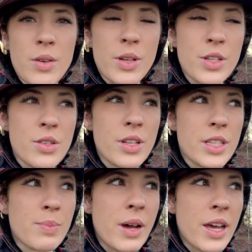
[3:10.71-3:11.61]
you can do
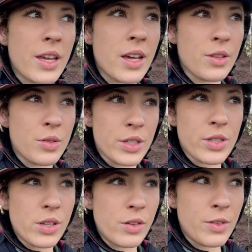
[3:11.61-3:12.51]
this by using
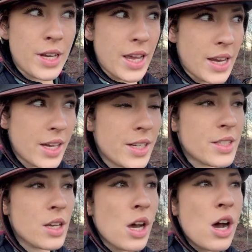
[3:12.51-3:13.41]
slow feed hay nets.